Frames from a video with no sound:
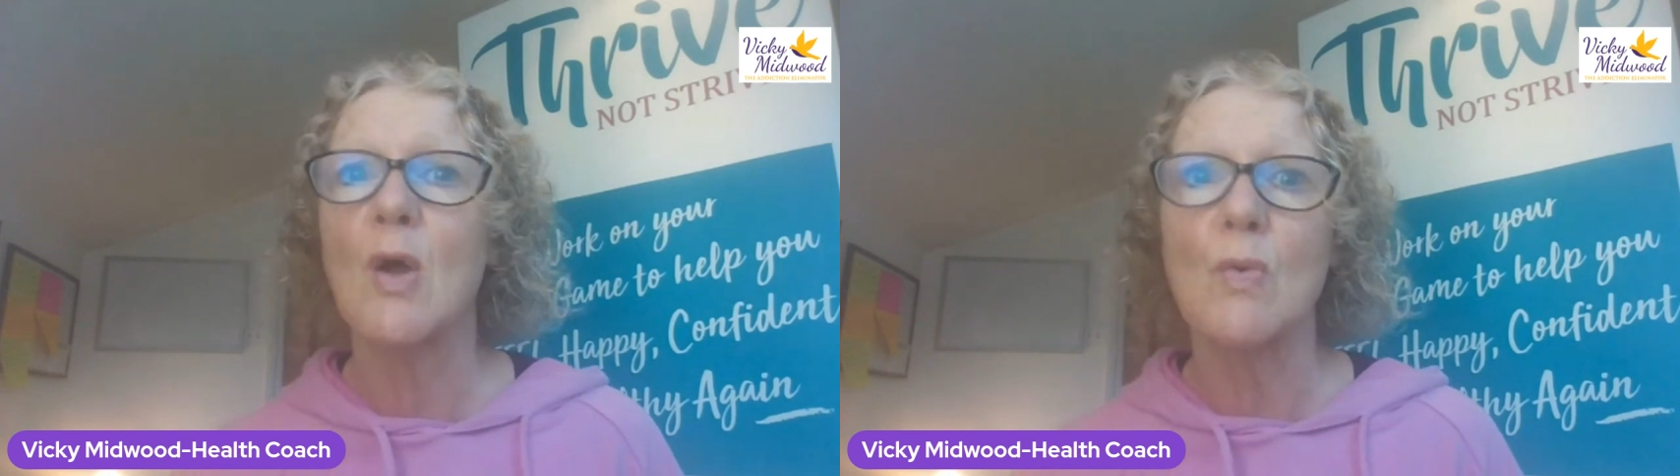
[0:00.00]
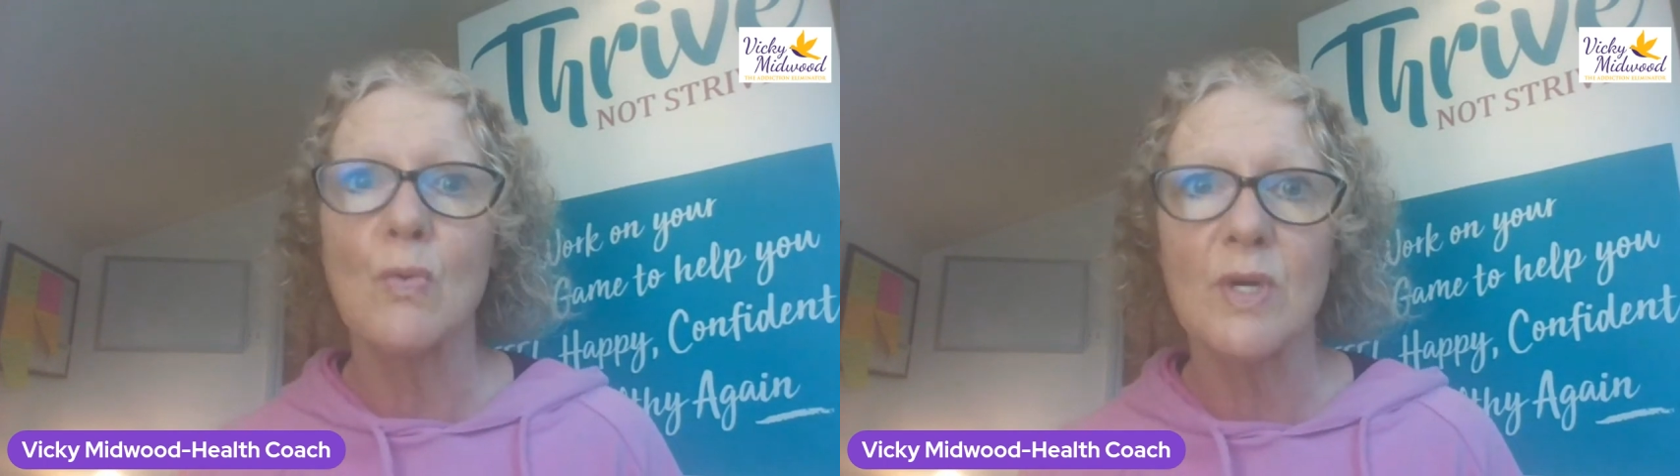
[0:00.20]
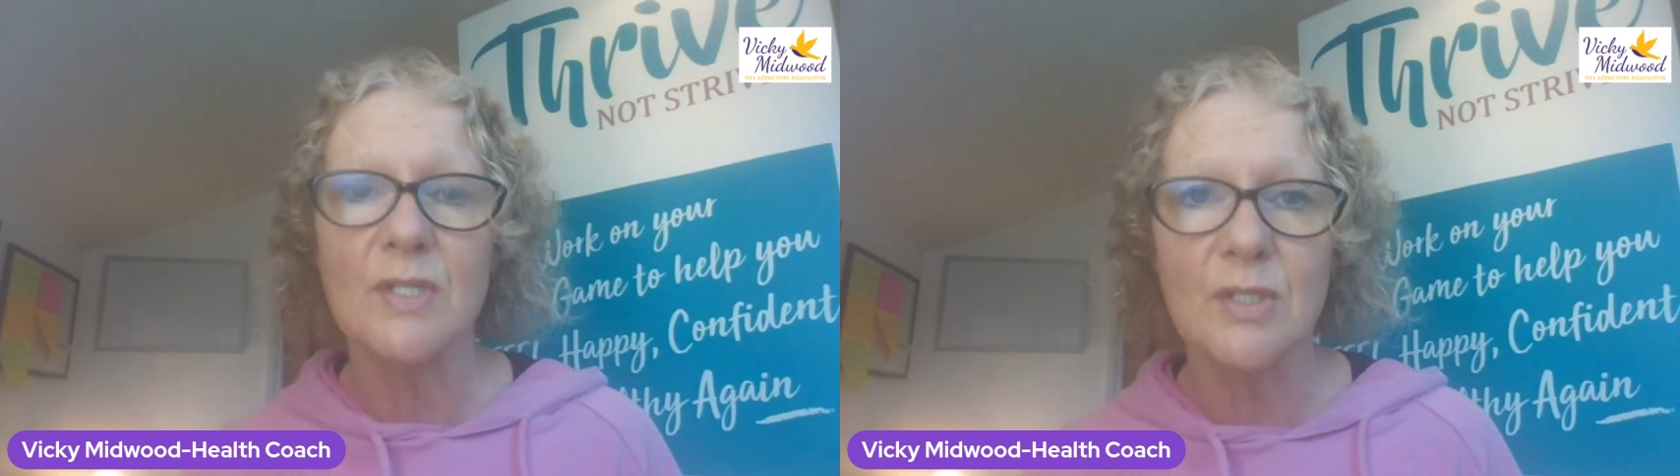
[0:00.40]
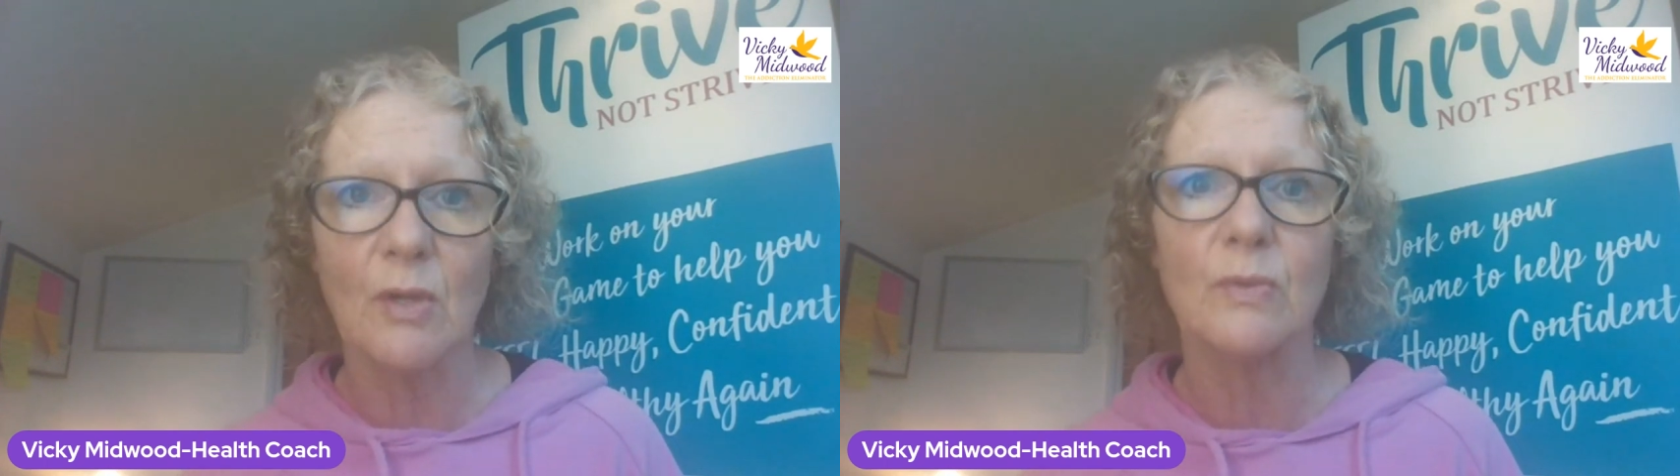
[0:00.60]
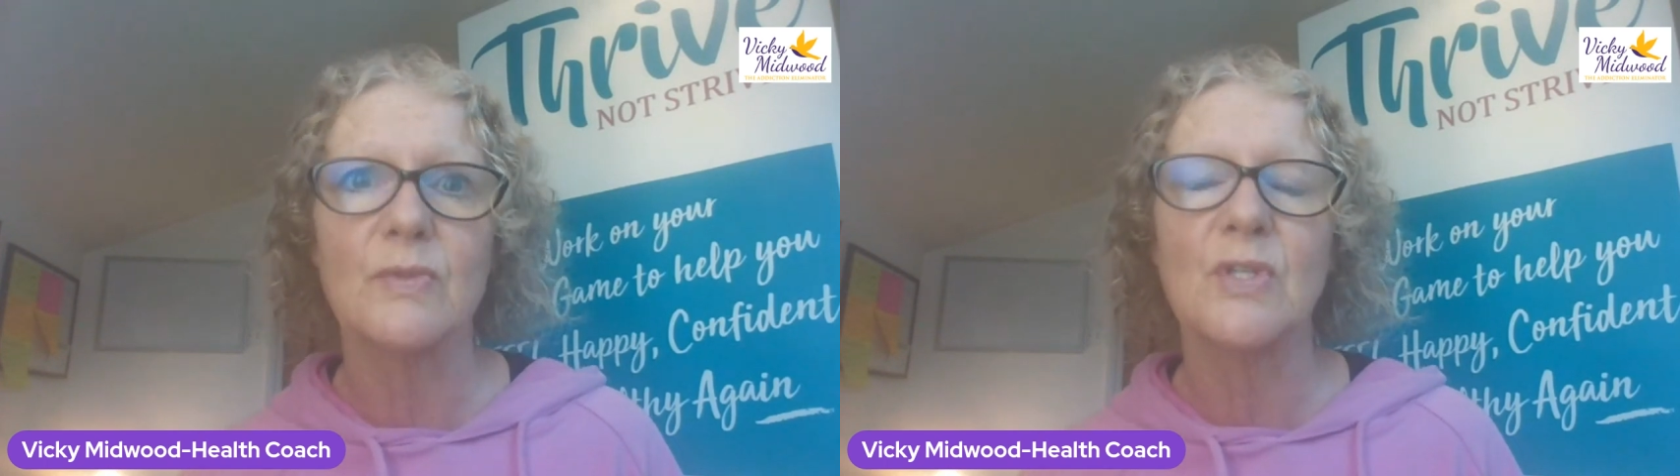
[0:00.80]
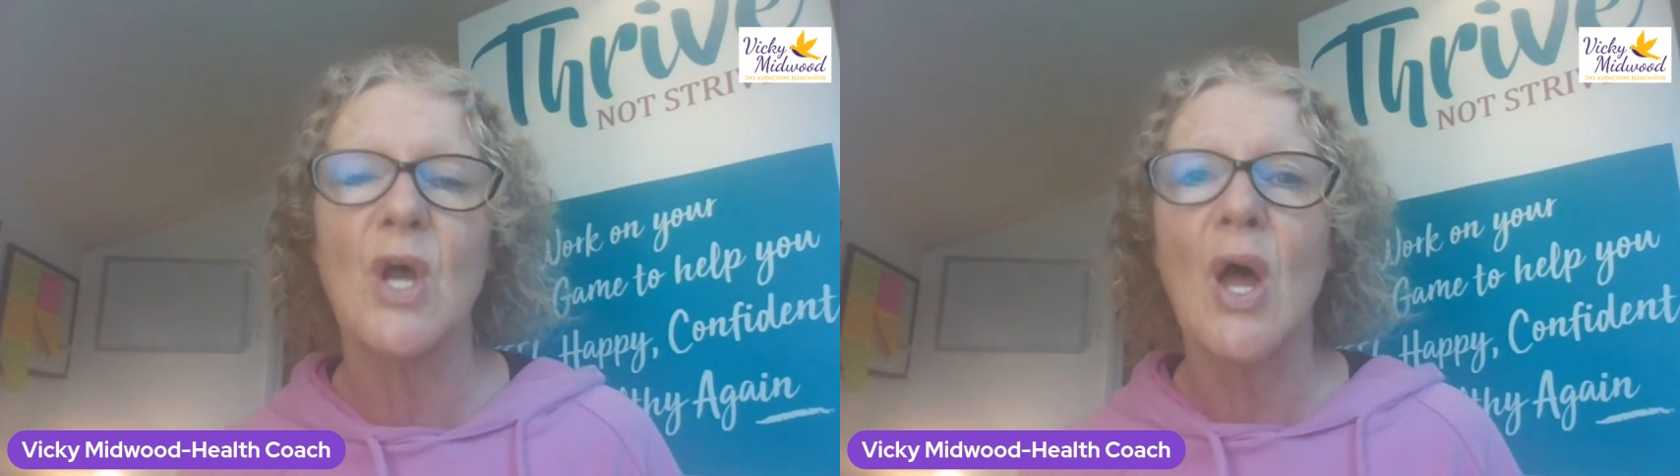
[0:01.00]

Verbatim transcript: results,